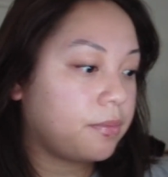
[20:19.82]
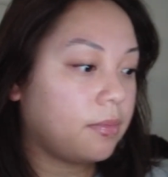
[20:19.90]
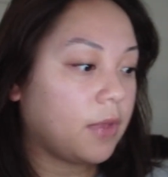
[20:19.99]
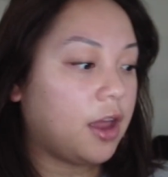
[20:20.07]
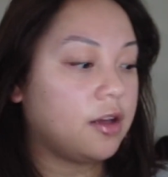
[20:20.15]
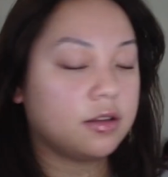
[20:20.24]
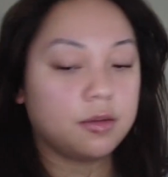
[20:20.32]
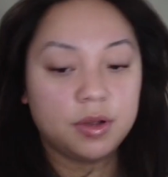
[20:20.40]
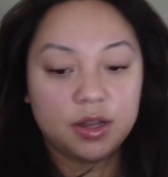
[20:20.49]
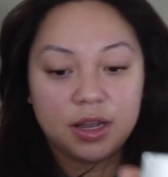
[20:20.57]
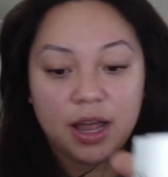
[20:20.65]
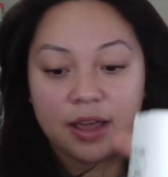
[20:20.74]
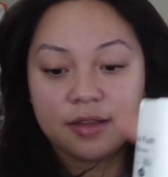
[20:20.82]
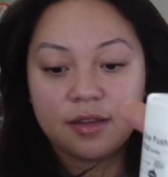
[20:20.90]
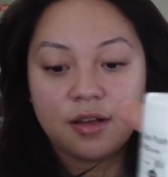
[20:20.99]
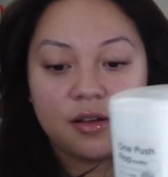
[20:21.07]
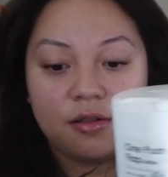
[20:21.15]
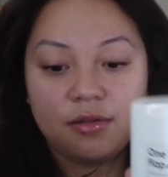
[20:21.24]
I also went to
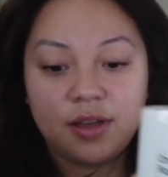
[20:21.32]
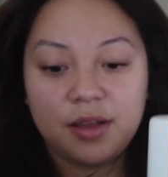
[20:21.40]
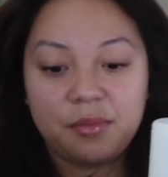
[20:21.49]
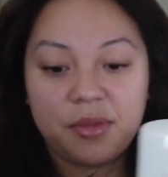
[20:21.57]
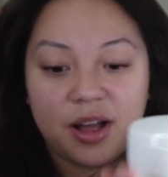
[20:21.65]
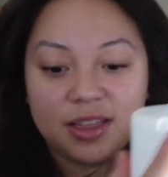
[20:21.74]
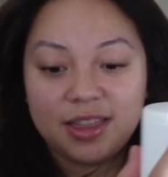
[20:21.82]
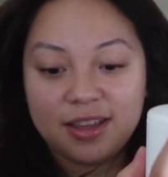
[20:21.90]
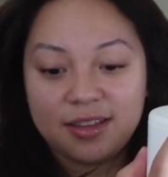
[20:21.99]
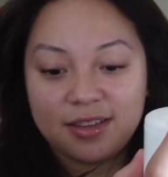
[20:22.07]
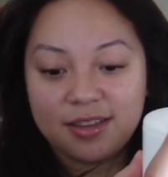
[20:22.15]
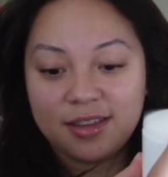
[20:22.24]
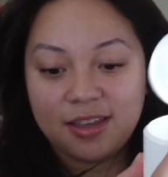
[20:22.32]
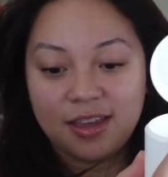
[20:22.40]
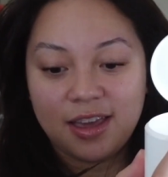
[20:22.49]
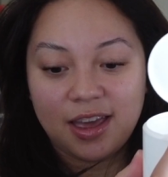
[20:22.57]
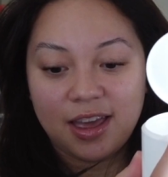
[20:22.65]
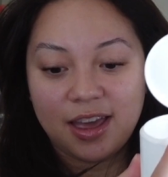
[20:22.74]
Daiso and bought this
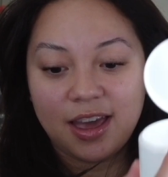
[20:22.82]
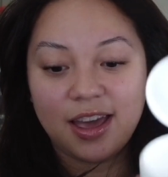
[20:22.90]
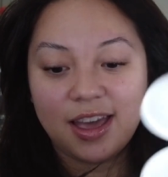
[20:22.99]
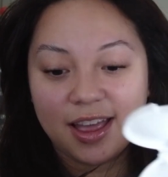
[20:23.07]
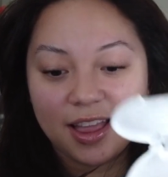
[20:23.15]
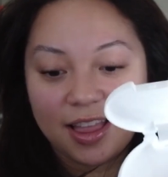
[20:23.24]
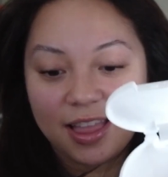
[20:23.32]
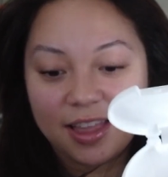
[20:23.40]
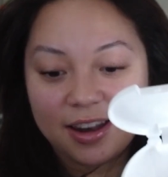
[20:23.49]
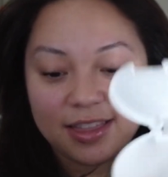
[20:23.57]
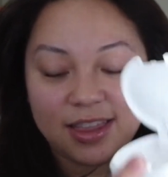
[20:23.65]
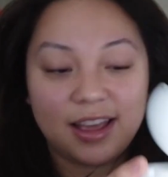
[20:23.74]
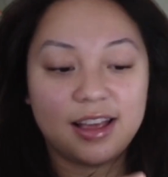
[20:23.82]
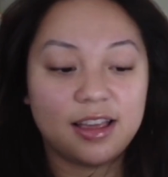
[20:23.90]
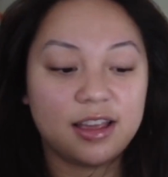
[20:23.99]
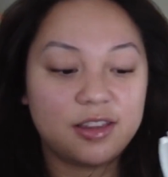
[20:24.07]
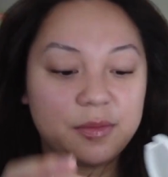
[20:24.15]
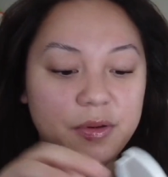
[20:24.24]
little thing.
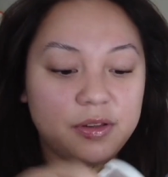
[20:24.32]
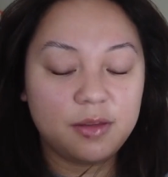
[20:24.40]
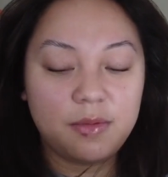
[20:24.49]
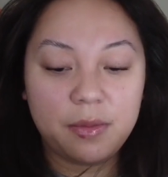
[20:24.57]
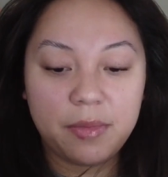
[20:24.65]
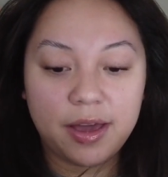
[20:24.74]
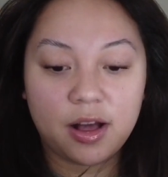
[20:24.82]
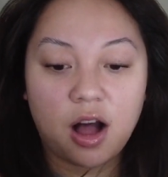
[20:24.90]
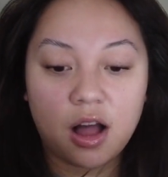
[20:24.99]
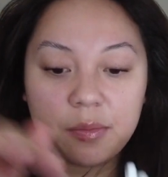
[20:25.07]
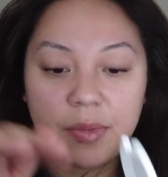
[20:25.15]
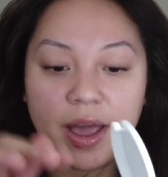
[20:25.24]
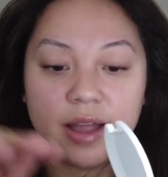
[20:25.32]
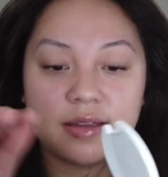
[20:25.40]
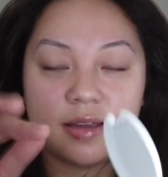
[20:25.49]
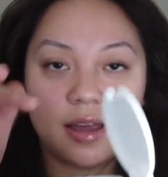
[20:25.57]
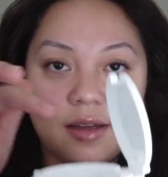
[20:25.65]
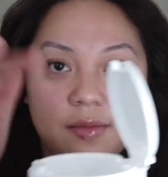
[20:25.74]
It's supposed to be my con pads
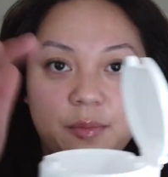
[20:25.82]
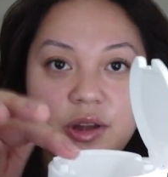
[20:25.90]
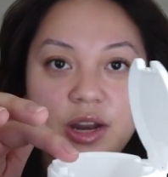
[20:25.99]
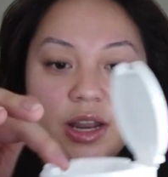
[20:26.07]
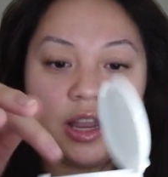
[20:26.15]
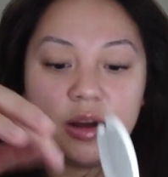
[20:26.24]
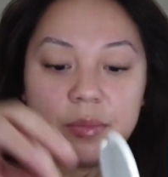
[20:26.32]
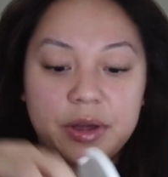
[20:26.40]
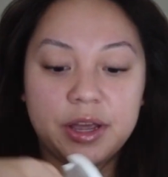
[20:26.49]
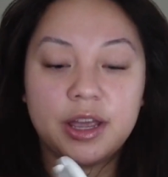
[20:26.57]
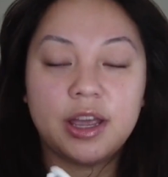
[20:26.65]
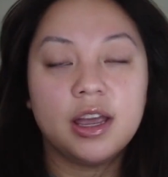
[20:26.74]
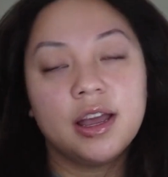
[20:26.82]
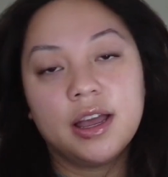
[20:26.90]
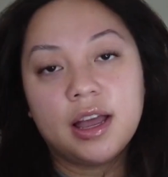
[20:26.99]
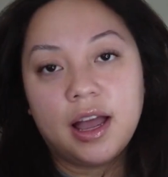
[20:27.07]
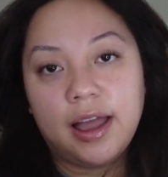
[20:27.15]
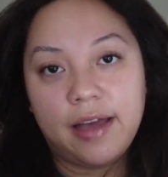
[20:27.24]
I put in here, but
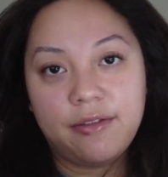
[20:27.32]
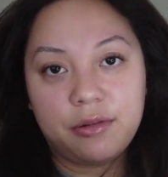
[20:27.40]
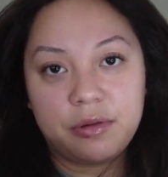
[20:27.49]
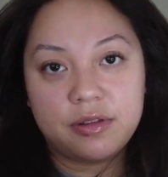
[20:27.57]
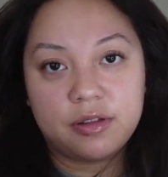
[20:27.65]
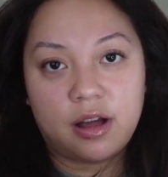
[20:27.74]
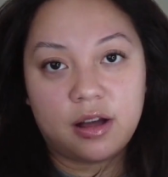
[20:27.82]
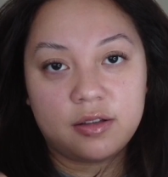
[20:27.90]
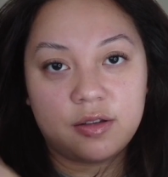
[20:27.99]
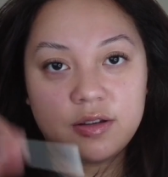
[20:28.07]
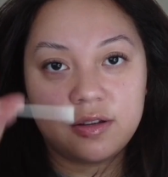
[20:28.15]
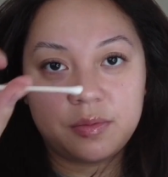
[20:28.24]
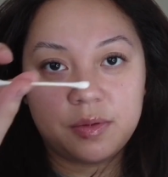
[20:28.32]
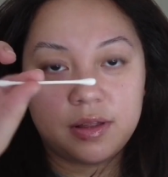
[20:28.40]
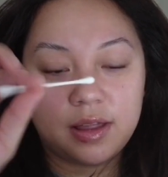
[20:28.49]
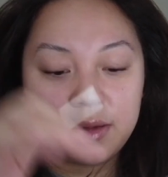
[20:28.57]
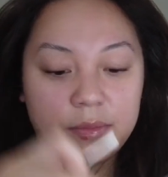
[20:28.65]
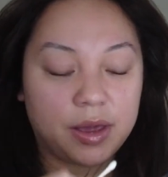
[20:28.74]
I haven't restocked, so I just put
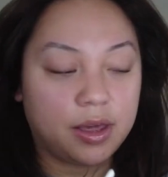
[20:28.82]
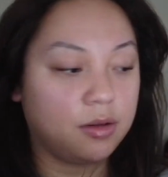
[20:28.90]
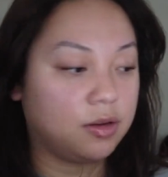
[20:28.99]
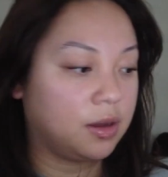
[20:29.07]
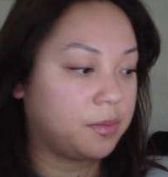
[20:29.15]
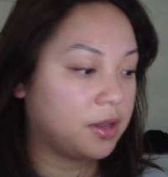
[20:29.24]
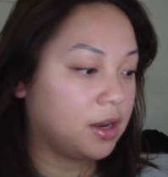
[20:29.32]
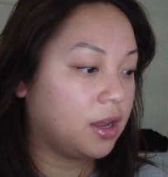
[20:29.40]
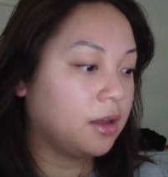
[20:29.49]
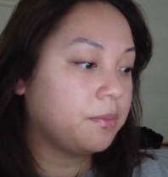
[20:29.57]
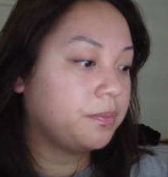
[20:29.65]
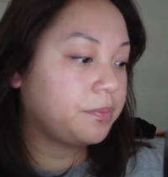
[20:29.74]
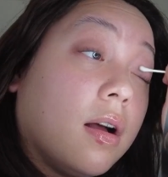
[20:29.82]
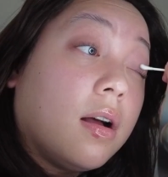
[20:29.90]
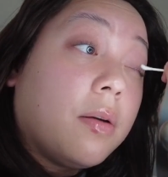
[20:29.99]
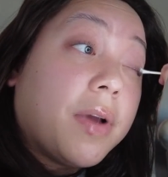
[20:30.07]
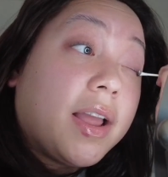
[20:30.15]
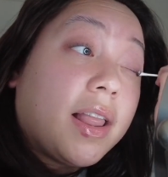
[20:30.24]
like my Q-tips in it.
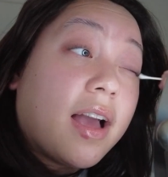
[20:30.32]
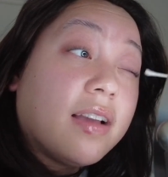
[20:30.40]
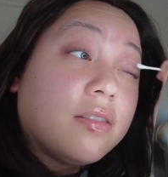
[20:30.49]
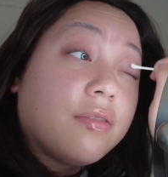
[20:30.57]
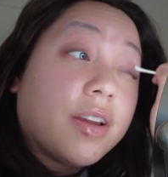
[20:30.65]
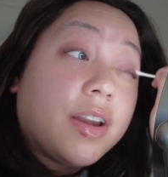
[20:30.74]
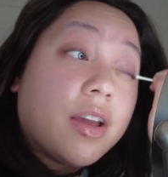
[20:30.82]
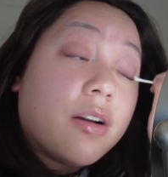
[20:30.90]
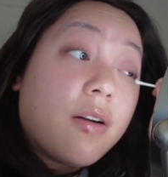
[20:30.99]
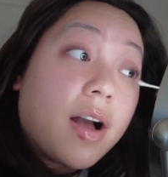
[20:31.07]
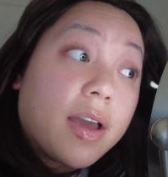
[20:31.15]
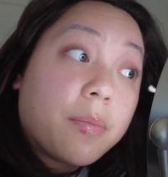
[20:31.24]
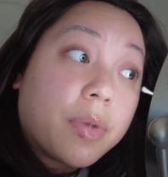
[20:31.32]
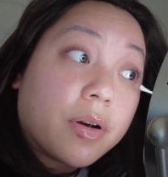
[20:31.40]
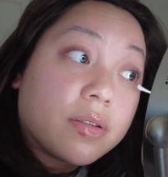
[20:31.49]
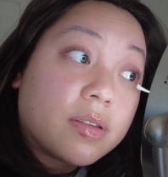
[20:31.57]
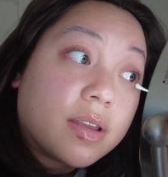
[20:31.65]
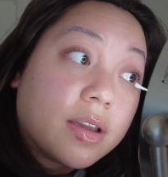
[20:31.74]
My last video I
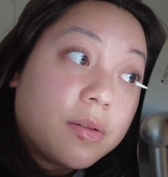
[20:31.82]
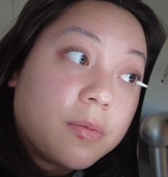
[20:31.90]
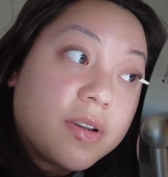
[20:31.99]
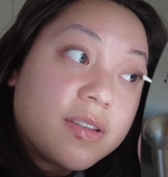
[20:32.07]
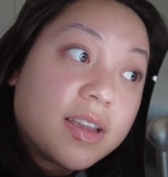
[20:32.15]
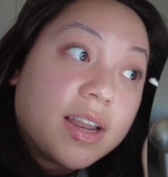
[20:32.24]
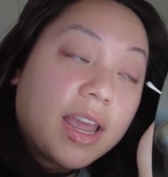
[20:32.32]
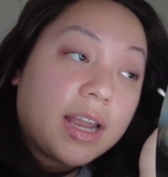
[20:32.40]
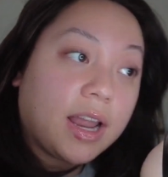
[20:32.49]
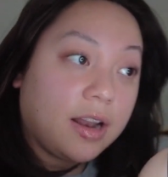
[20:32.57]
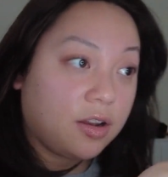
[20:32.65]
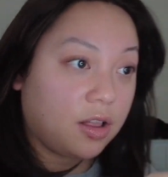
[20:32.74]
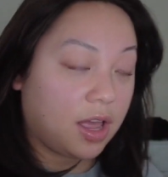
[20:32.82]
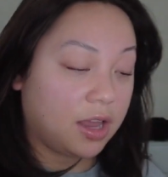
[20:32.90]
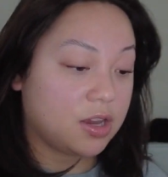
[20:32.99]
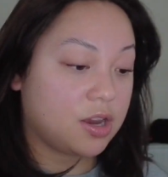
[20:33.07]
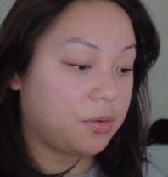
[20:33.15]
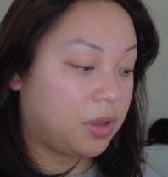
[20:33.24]
posted wasn't a dental
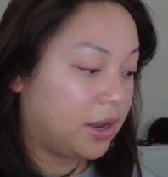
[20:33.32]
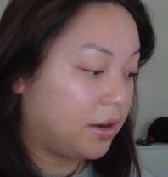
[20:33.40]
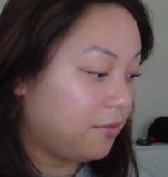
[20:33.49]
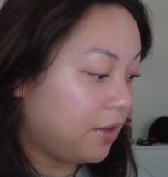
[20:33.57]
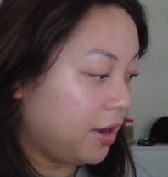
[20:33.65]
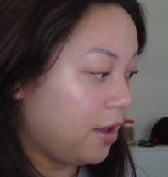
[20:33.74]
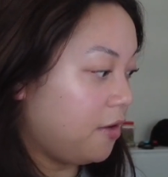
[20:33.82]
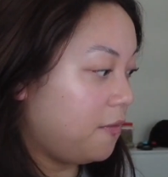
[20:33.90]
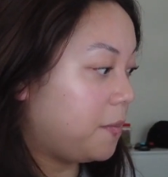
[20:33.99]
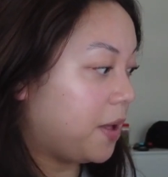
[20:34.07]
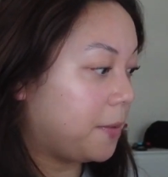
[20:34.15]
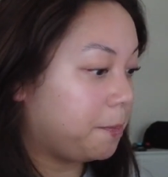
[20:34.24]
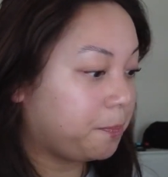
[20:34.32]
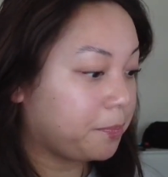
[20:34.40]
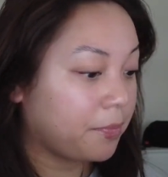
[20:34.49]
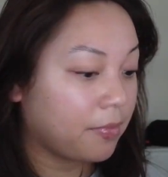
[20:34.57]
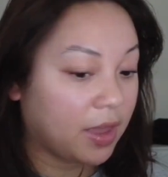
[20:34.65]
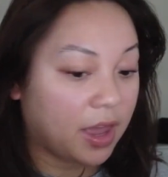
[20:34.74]
hygiene related video, but
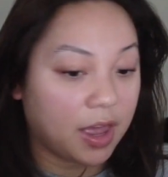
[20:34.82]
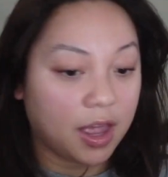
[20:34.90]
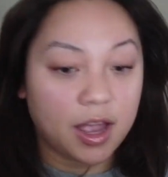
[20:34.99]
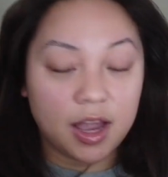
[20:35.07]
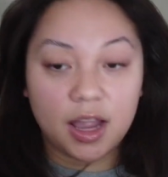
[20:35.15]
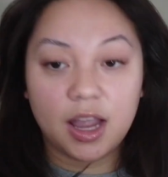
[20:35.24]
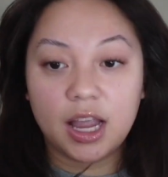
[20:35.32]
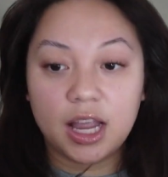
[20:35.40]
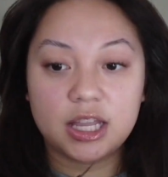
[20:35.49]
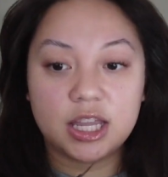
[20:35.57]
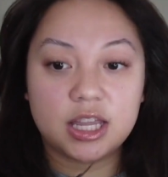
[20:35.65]
it